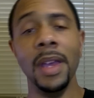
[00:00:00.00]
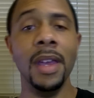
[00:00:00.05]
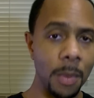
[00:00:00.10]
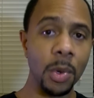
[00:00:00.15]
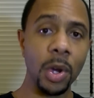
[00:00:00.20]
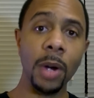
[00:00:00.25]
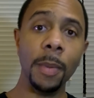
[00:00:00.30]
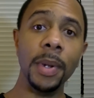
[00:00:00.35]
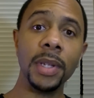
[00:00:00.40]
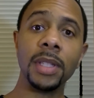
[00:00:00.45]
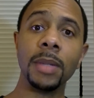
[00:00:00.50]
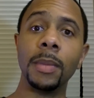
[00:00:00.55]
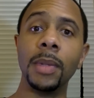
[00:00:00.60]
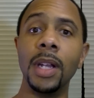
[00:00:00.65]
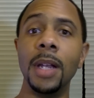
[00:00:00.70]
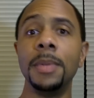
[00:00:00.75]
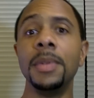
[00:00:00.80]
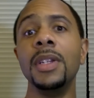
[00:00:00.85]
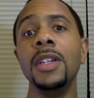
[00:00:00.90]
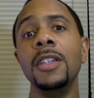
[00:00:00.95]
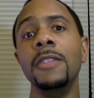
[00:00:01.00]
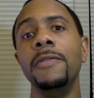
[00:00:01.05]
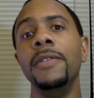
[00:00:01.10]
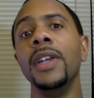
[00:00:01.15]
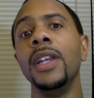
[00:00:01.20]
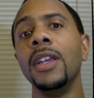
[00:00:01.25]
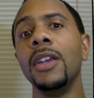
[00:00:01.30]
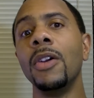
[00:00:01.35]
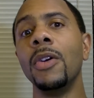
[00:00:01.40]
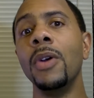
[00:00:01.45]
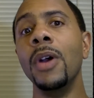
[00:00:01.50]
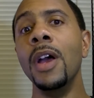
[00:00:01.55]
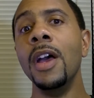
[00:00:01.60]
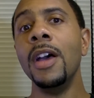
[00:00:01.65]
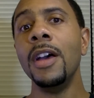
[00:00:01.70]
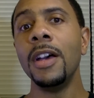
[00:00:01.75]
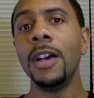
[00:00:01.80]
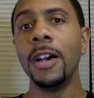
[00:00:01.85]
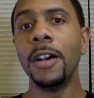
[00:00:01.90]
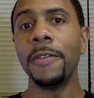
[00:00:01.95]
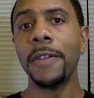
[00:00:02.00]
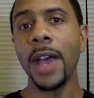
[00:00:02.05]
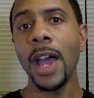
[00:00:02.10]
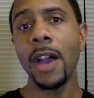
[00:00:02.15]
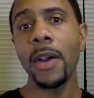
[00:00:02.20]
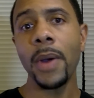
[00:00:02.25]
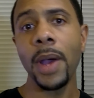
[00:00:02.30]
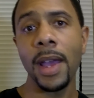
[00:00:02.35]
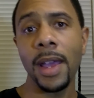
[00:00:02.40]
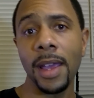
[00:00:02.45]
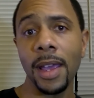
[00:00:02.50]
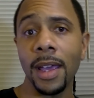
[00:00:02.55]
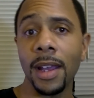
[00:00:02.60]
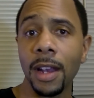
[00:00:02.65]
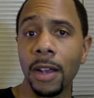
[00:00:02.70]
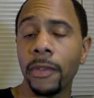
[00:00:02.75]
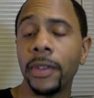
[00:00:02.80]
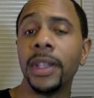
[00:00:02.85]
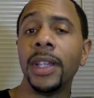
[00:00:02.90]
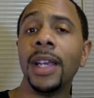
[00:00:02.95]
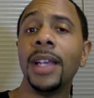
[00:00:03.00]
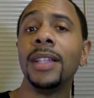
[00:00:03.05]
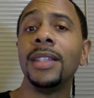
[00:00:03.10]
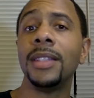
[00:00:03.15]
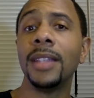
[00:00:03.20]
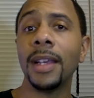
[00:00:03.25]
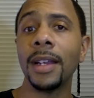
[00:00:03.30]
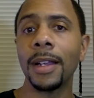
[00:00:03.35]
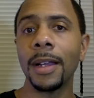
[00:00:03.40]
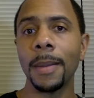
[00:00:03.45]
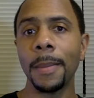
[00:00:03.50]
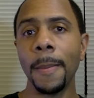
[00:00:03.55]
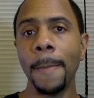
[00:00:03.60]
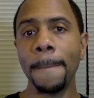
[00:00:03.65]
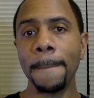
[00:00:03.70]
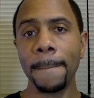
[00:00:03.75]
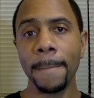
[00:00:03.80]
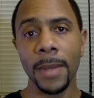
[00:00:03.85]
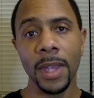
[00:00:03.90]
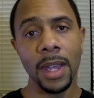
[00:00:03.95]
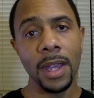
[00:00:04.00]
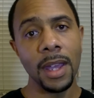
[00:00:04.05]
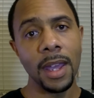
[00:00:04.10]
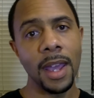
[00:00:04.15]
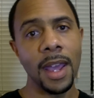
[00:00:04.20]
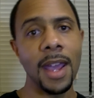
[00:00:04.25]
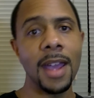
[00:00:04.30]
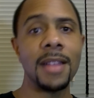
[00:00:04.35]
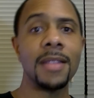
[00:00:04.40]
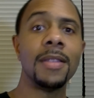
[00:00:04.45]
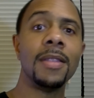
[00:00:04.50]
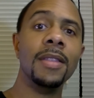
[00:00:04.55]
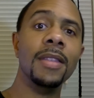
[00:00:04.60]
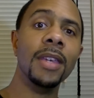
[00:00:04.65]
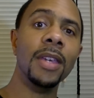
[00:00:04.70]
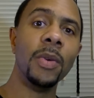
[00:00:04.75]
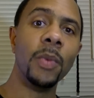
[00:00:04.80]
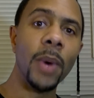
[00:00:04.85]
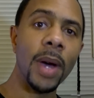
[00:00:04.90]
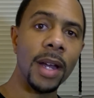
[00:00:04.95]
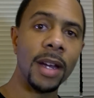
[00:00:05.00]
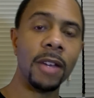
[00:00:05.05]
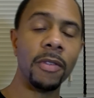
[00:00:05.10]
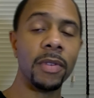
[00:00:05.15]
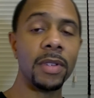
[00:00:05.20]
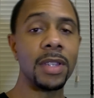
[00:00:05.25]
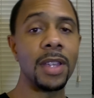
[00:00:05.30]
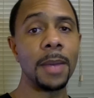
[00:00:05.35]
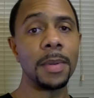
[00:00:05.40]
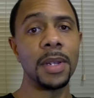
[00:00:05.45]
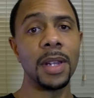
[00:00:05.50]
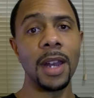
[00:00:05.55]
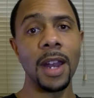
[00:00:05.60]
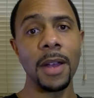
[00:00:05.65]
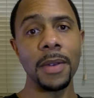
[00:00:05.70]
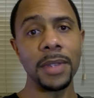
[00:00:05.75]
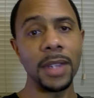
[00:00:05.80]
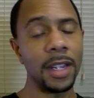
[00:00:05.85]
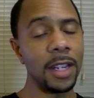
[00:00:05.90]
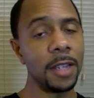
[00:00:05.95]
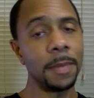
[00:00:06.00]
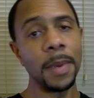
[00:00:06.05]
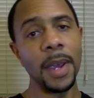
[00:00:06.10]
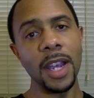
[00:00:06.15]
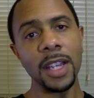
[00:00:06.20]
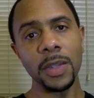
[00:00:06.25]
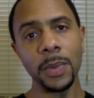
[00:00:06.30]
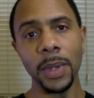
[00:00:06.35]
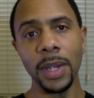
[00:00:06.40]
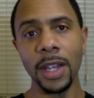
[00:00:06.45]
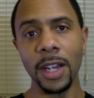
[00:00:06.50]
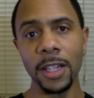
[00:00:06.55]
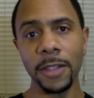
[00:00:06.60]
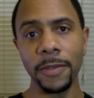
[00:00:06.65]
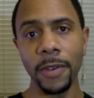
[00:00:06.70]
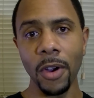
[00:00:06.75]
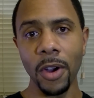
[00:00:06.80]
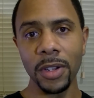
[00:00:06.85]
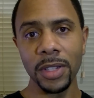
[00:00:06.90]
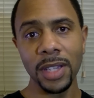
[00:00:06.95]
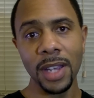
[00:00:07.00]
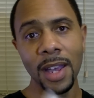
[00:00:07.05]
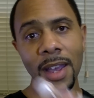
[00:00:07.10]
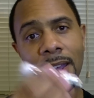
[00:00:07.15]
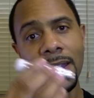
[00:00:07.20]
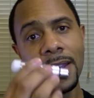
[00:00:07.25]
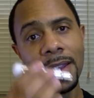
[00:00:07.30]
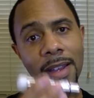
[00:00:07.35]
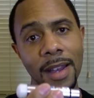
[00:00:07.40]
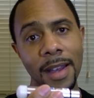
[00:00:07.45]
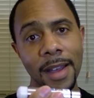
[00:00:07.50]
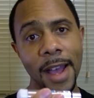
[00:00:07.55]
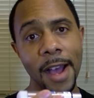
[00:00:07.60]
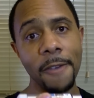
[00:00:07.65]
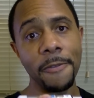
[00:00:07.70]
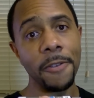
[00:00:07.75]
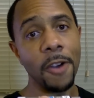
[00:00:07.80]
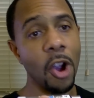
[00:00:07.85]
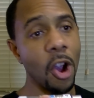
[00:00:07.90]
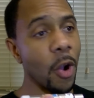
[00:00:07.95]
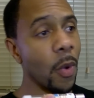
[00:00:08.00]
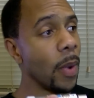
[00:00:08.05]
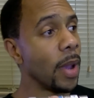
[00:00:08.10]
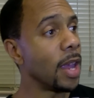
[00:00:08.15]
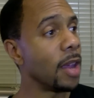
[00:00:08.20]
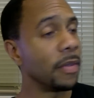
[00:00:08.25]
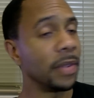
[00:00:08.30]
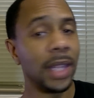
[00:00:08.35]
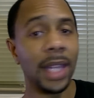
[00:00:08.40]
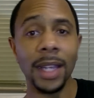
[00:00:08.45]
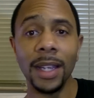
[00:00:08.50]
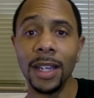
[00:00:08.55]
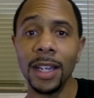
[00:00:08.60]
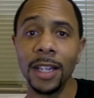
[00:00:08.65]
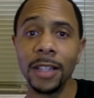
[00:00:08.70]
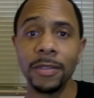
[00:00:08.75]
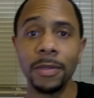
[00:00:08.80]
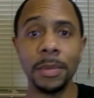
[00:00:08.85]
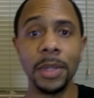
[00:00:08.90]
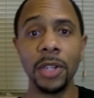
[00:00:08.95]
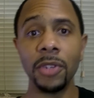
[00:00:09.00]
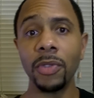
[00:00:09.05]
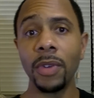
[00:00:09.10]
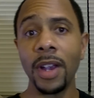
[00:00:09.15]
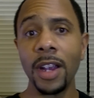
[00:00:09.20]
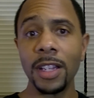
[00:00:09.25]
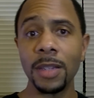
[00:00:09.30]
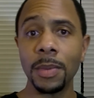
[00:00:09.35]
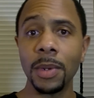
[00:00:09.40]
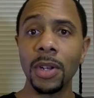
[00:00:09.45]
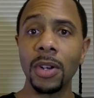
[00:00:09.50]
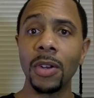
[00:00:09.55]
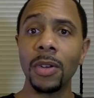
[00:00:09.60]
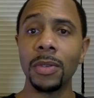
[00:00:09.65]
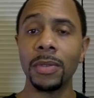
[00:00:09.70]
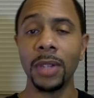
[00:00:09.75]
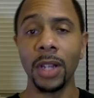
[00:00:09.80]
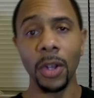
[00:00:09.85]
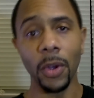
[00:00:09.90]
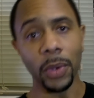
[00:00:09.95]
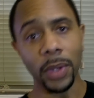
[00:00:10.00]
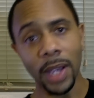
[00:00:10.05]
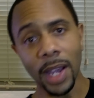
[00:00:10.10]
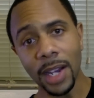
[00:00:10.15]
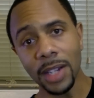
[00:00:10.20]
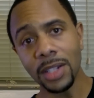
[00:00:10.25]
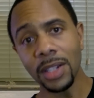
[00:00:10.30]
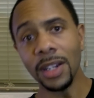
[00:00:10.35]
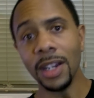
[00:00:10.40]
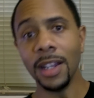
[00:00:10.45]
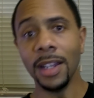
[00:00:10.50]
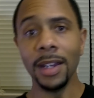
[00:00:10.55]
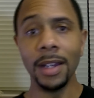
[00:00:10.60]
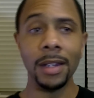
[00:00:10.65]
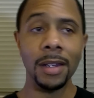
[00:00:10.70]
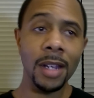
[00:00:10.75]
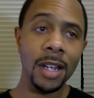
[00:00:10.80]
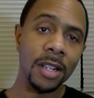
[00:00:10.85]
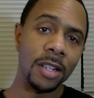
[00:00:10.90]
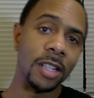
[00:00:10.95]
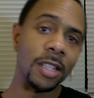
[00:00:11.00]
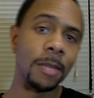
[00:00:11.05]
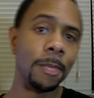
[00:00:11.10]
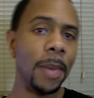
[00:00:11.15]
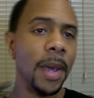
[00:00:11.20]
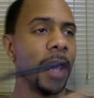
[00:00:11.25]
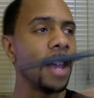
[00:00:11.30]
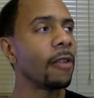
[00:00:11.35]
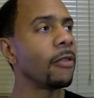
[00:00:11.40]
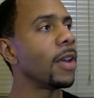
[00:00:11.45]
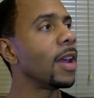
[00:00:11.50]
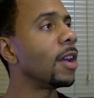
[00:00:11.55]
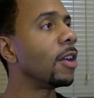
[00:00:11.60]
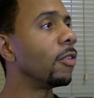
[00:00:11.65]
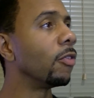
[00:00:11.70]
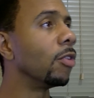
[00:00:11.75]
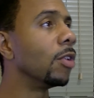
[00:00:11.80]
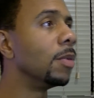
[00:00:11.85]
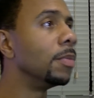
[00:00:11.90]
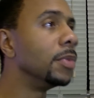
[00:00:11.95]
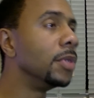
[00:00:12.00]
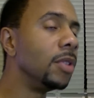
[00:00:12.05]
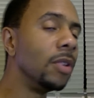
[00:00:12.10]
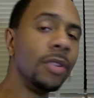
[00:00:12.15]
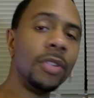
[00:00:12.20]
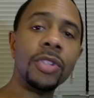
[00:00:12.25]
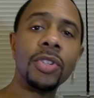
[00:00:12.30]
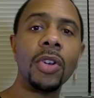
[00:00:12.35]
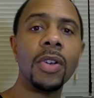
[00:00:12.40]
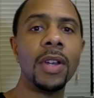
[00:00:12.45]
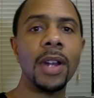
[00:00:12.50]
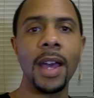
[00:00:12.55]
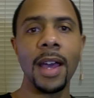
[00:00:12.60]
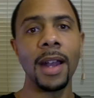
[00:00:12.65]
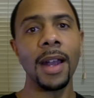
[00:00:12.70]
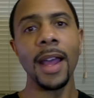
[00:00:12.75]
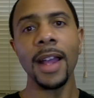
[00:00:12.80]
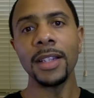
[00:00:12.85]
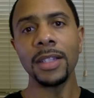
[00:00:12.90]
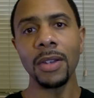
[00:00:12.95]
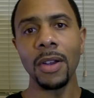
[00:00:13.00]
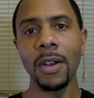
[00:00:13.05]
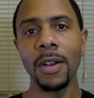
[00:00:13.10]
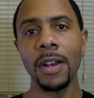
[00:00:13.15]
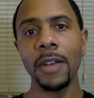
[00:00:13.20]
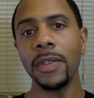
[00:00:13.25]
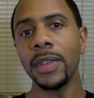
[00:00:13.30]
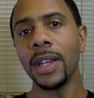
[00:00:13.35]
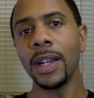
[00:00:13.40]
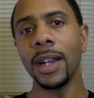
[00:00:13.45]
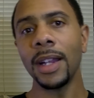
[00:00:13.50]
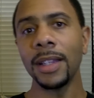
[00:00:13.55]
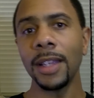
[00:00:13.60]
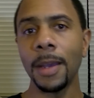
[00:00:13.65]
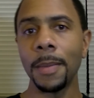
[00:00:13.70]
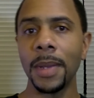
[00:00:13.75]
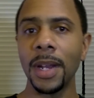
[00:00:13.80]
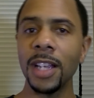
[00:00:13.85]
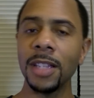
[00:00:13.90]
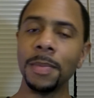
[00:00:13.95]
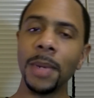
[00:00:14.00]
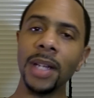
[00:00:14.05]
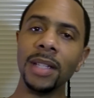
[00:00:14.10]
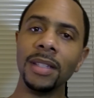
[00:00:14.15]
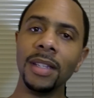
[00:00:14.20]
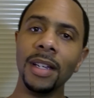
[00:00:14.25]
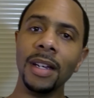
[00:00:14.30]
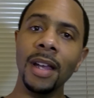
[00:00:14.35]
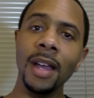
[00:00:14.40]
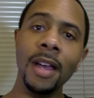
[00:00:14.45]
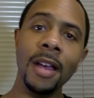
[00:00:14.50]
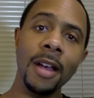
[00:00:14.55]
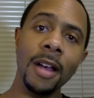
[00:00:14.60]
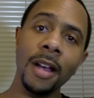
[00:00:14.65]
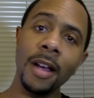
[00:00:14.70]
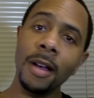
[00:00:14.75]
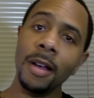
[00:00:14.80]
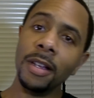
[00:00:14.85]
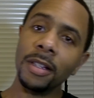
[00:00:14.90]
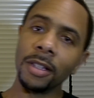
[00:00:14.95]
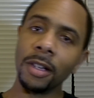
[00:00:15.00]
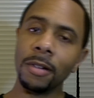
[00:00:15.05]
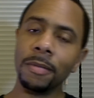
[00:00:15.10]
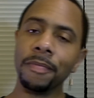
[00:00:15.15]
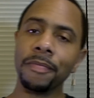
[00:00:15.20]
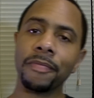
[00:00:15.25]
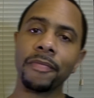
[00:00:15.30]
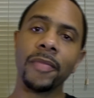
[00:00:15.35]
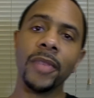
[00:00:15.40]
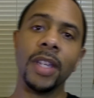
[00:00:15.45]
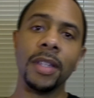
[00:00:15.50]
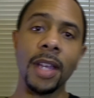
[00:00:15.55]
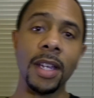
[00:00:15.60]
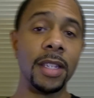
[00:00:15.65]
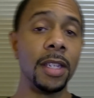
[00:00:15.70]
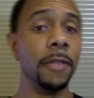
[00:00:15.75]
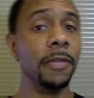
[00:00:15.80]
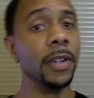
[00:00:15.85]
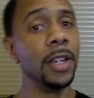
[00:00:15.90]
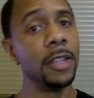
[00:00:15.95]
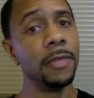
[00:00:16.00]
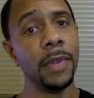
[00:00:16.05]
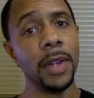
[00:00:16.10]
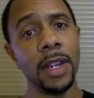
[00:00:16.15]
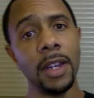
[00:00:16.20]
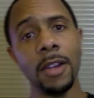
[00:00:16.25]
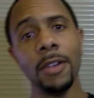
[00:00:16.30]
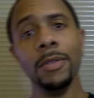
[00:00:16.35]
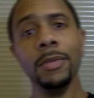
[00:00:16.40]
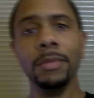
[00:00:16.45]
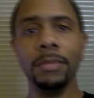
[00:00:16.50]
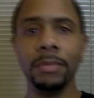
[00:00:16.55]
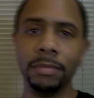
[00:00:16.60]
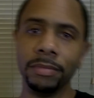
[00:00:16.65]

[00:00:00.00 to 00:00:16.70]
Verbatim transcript: I'm gonna put some clips in this video of how I had everything set up at the wedding reception that I was at this past weekend as far as how far away everything is from the transmitter, the location, and just pan around the room you know, to show you how the lights are and everything like that. But that's basically it. So that's it for this video.